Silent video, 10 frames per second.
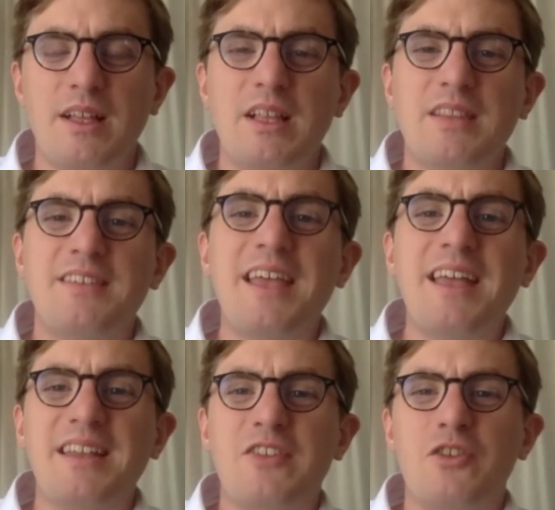The
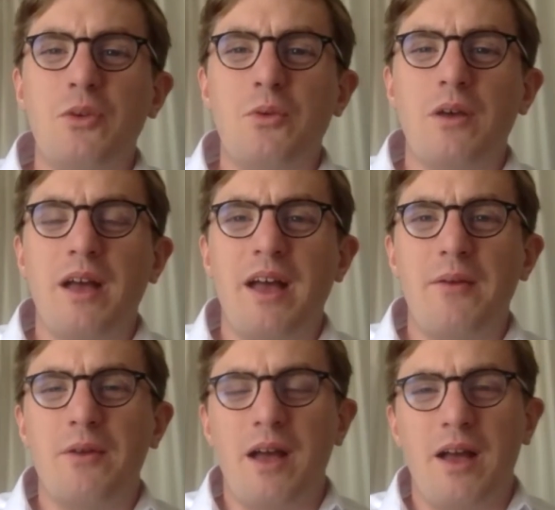second issue,
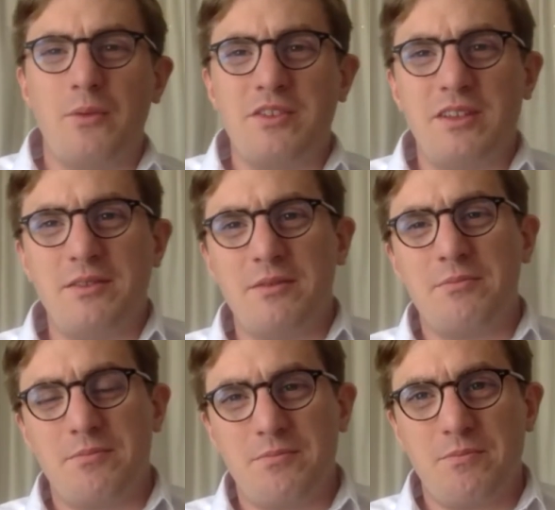which is
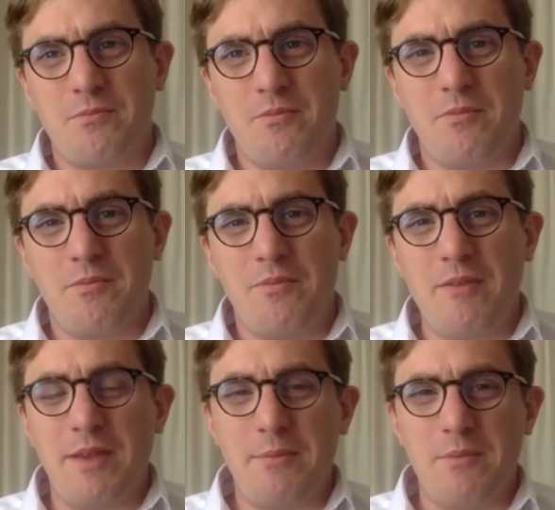
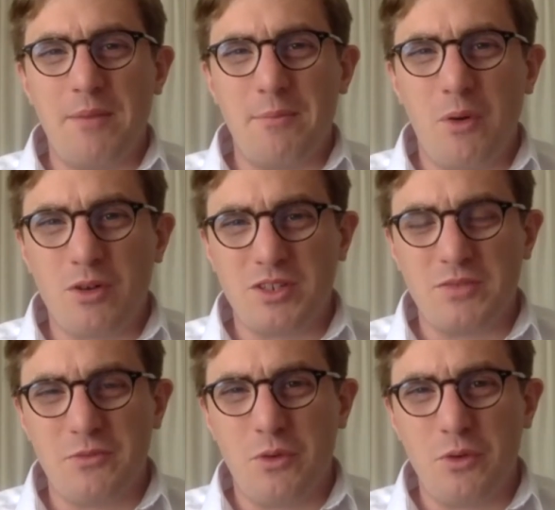very important
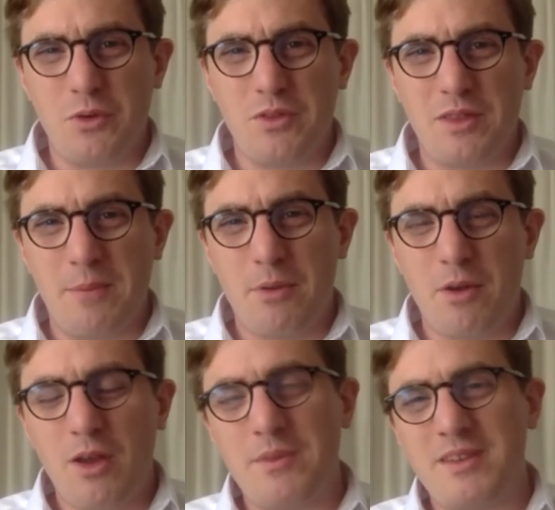for the
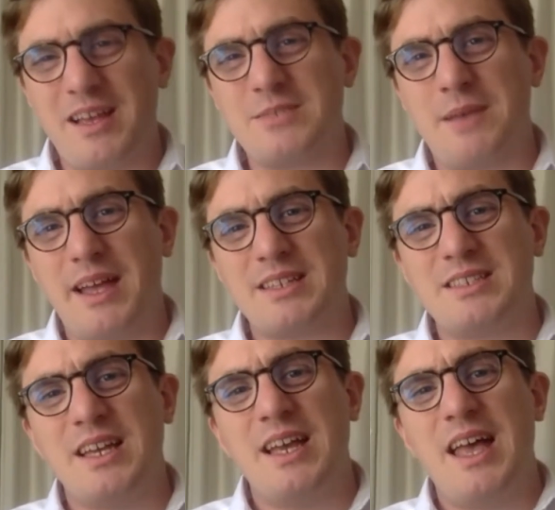employment aspect,
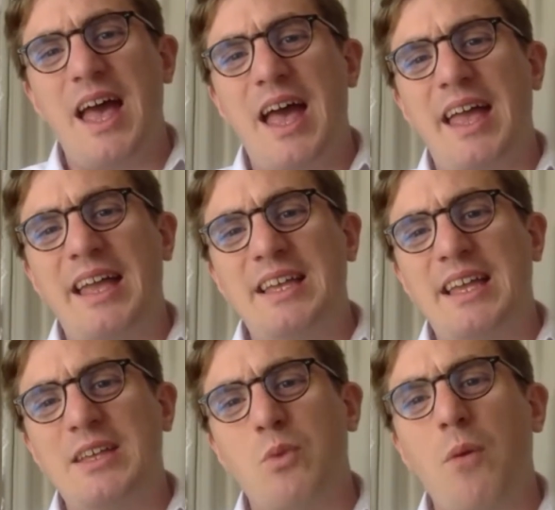
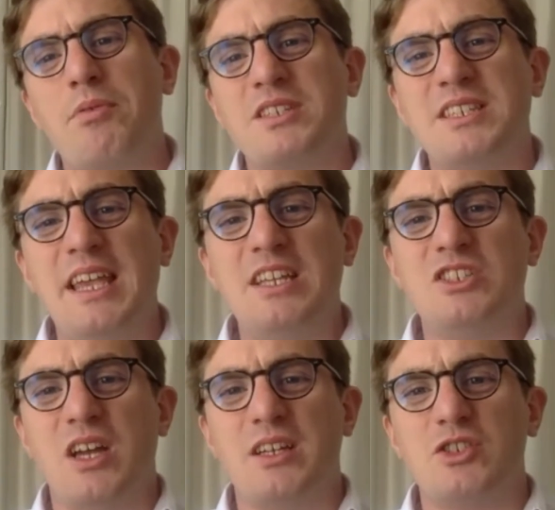is what
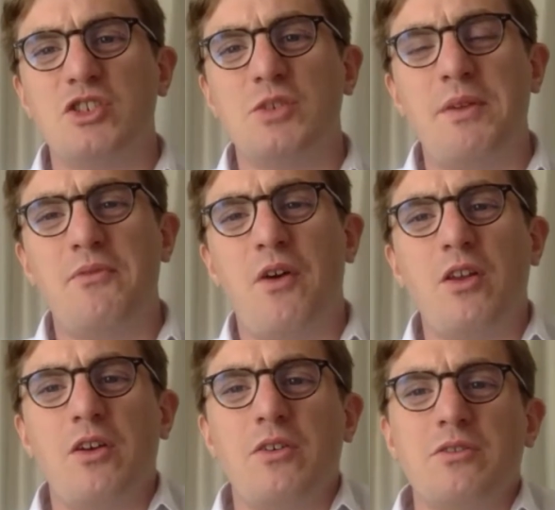procedure should be
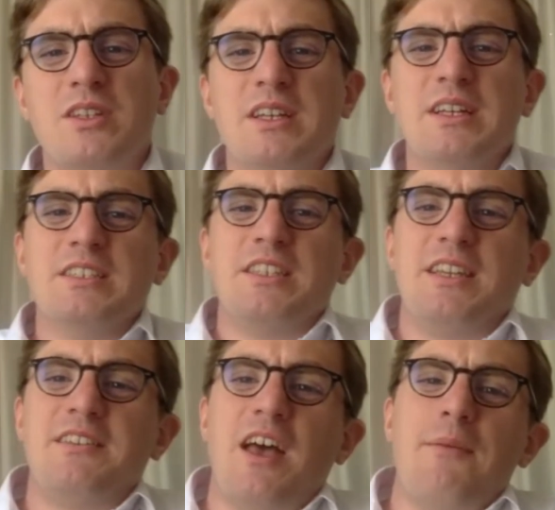followed to
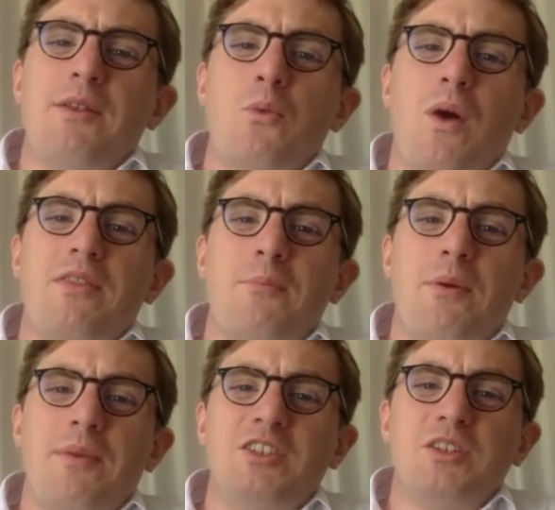determine whether
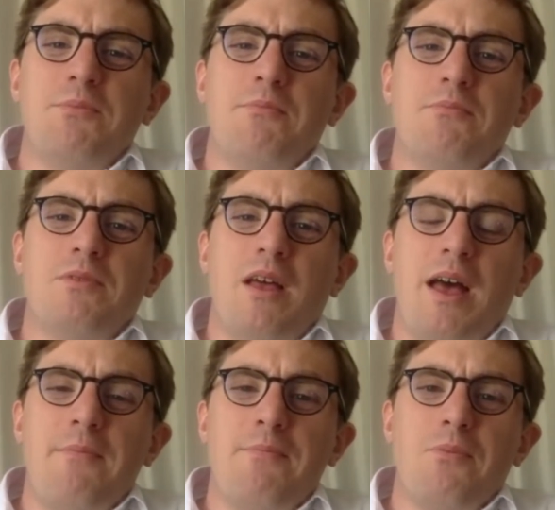permission
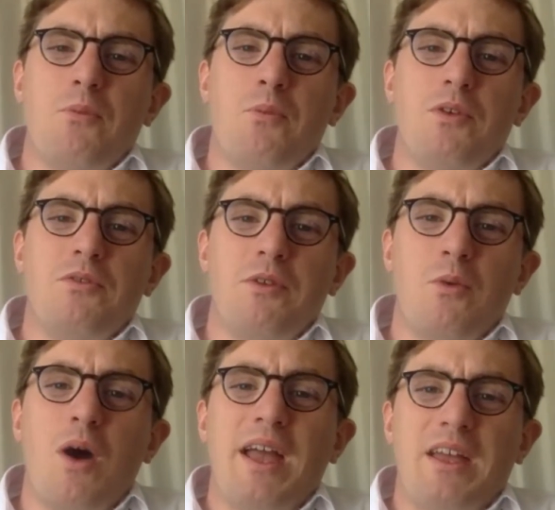was
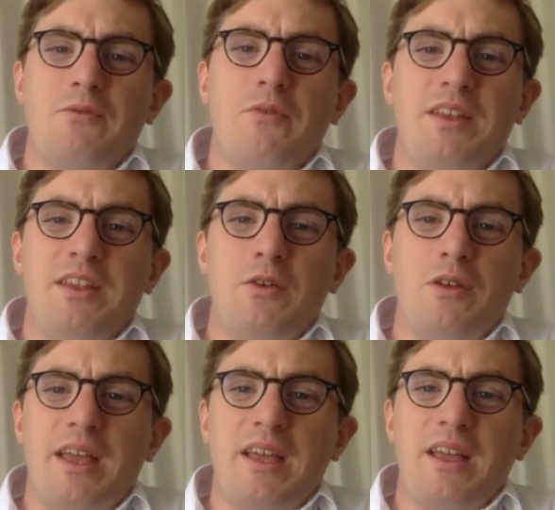required for video
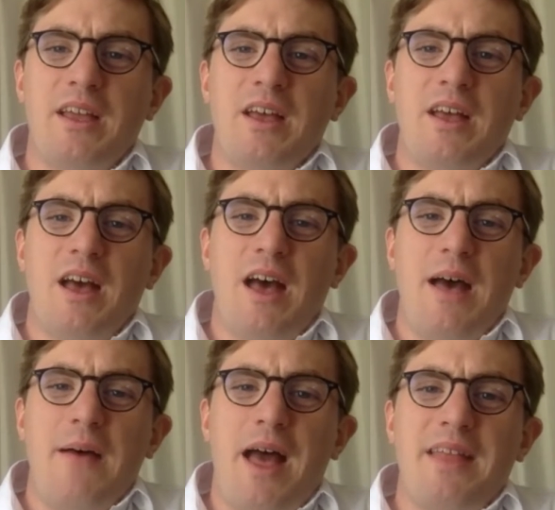link.
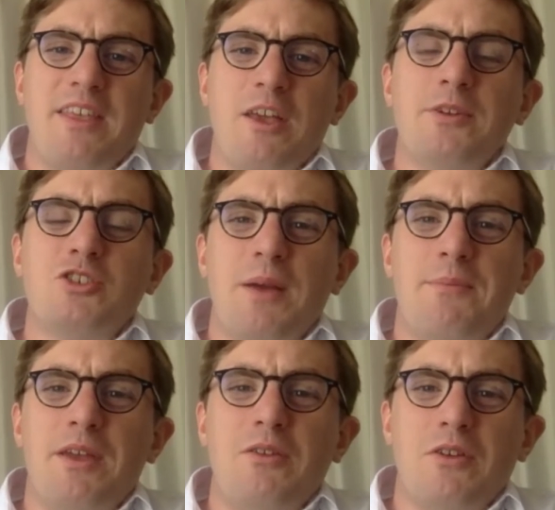And the upper
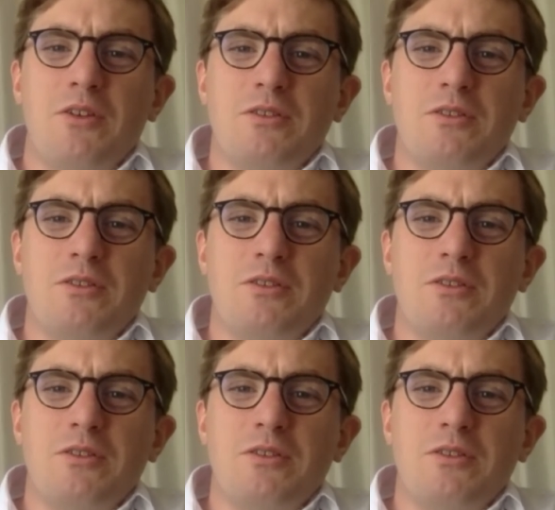tribunal,